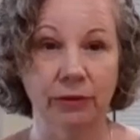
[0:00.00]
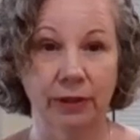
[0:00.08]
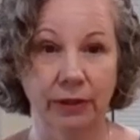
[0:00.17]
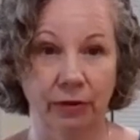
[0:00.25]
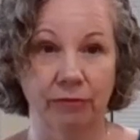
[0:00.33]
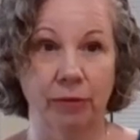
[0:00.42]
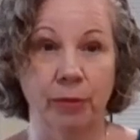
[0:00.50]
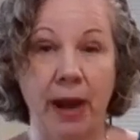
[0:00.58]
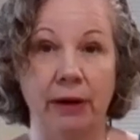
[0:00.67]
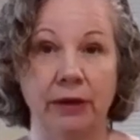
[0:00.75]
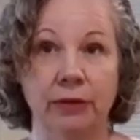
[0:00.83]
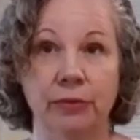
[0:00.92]
you know, from a
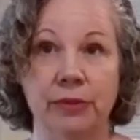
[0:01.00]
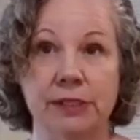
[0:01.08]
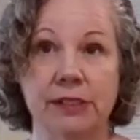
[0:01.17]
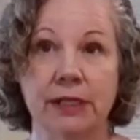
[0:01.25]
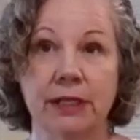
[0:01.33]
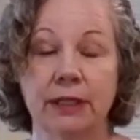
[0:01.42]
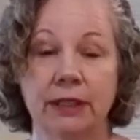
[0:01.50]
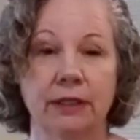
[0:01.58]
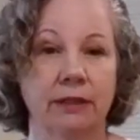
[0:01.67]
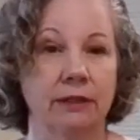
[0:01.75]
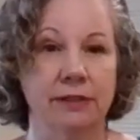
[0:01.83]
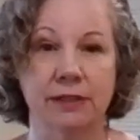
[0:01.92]
parent who was
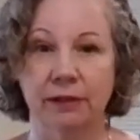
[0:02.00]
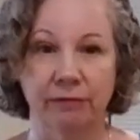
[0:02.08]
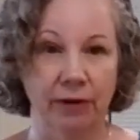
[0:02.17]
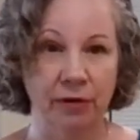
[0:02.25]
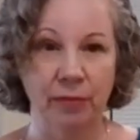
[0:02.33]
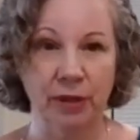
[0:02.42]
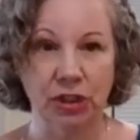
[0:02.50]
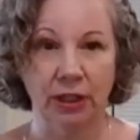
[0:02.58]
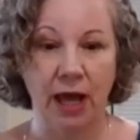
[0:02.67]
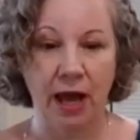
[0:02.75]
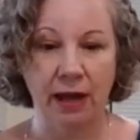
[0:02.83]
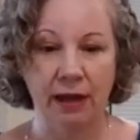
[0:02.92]
still very much
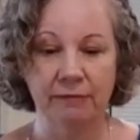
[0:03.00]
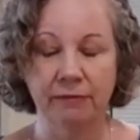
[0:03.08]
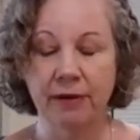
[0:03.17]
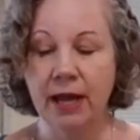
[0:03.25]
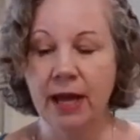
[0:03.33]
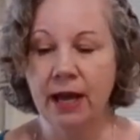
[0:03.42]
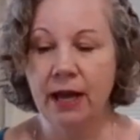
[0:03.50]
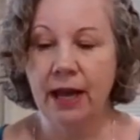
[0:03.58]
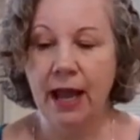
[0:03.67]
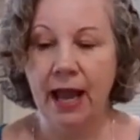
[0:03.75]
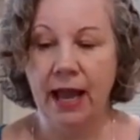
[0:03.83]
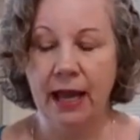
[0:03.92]
alive.
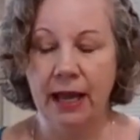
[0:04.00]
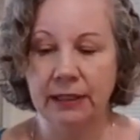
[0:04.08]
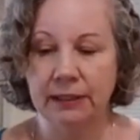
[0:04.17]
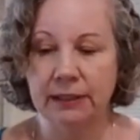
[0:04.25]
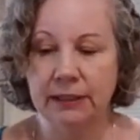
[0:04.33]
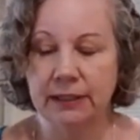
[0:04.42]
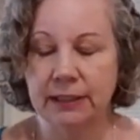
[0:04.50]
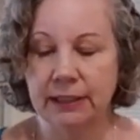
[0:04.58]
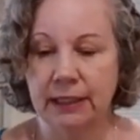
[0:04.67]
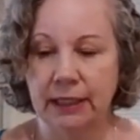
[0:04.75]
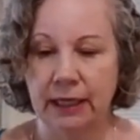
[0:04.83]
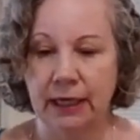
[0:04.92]
And
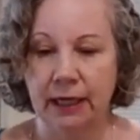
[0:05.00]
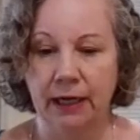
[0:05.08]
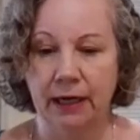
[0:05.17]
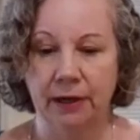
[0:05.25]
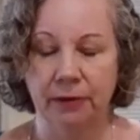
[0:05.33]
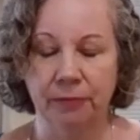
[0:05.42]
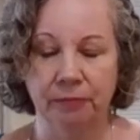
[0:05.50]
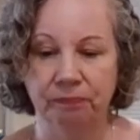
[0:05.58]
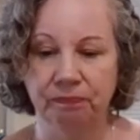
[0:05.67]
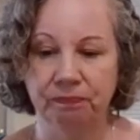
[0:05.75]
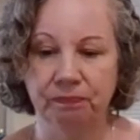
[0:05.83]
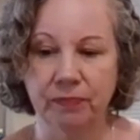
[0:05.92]
um,
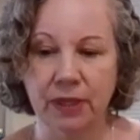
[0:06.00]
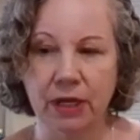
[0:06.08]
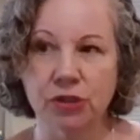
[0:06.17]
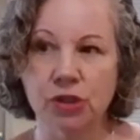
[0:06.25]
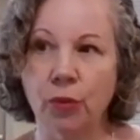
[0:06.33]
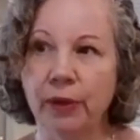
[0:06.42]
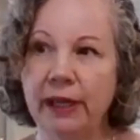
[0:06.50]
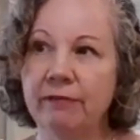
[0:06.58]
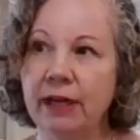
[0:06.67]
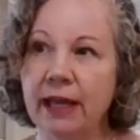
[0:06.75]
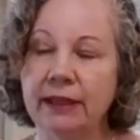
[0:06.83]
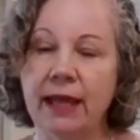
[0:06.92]
so
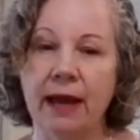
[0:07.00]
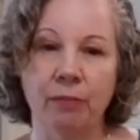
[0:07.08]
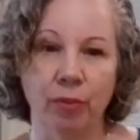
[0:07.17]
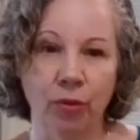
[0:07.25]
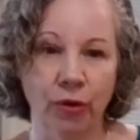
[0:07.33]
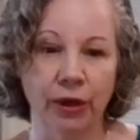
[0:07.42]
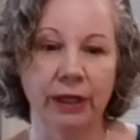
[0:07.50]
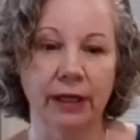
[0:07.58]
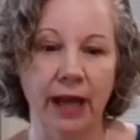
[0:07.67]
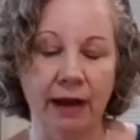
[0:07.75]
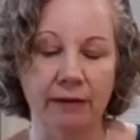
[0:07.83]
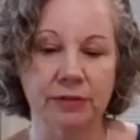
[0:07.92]
even at that point,
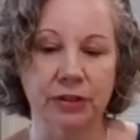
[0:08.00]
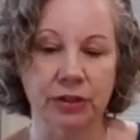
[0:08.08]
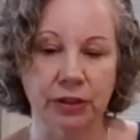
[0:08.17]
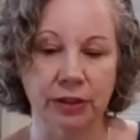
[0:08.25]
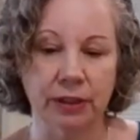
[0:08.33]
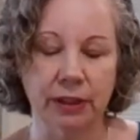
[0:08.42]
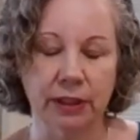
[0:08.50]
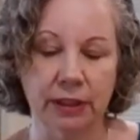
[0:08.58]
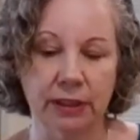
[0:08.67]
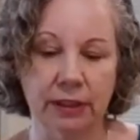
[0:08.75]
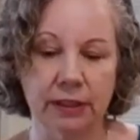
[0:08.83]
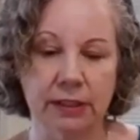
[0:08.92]
after
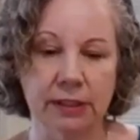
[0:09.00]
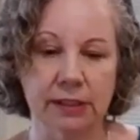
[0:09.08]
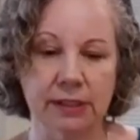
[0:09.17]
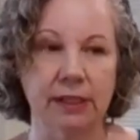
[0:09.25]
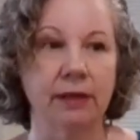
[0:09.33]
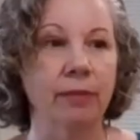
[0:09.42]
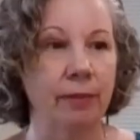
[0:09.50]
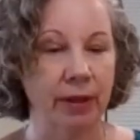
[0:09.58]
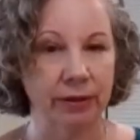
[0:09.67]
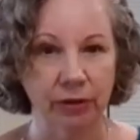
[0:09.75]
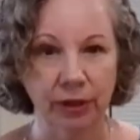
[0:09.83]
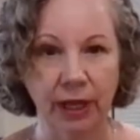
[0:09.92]
seeing my
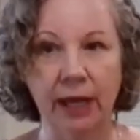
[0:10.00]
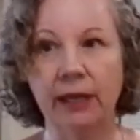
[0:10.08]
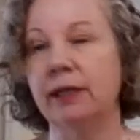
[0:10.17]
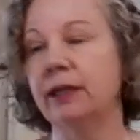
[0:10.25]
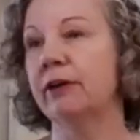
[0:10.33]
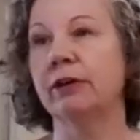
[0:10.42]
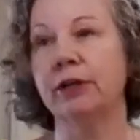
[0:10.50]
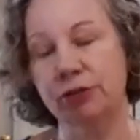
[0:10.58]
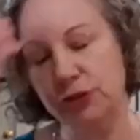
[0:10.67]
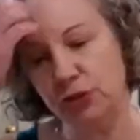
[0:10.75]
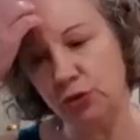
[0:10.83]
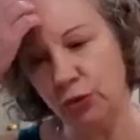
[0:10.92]
mother again and hearing her
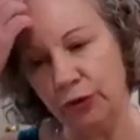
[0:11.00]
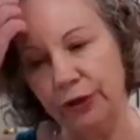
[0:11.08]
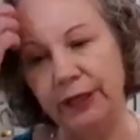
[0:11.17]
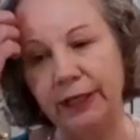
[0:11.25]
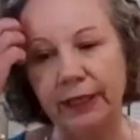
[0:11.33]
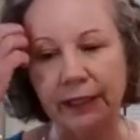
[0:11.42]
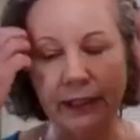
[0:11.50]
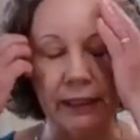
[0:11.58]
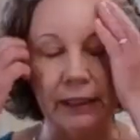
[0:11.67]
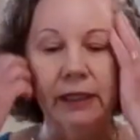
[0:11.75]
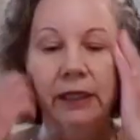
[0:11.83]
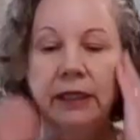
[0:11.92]
story and
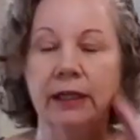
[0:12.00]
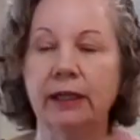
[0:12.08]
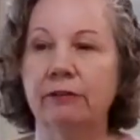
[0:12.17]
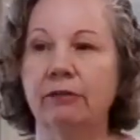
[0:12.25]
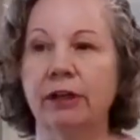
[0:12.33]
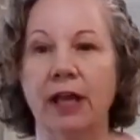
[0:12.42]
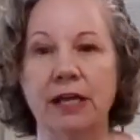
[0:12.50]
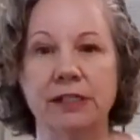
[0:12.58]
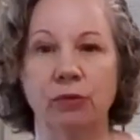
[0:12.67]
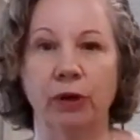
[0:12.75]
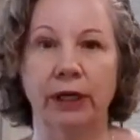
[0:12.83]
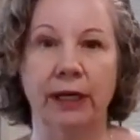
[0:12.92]

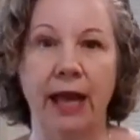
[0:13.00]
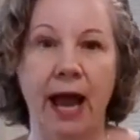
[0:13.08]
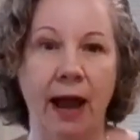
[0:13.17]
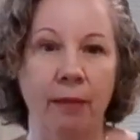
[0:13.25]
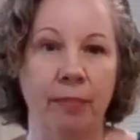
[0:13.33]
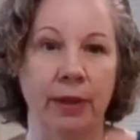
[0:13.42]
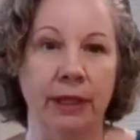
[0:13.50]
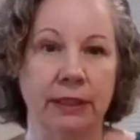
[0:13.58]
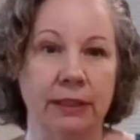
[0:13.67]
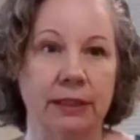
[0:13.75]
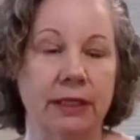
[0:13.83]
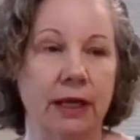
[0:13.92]
realizing what had
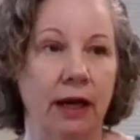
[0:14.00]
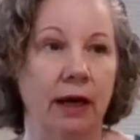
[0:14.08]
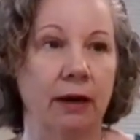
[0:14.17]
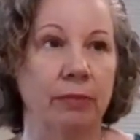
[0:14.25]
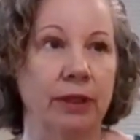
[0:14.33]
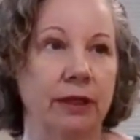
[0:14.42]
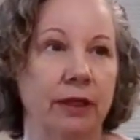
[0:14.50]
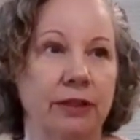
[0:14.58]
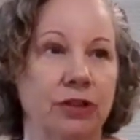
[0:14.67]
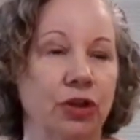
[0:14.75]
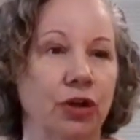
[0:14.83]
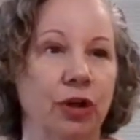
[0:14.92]
happened, um, it,
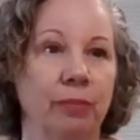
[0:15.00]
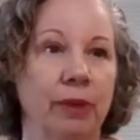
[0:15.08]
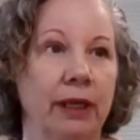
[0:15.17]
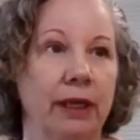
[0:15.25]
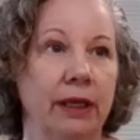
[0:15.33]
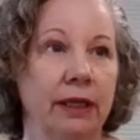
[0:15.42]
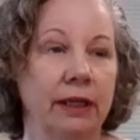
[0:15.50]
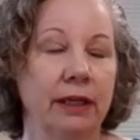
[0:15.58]
it took me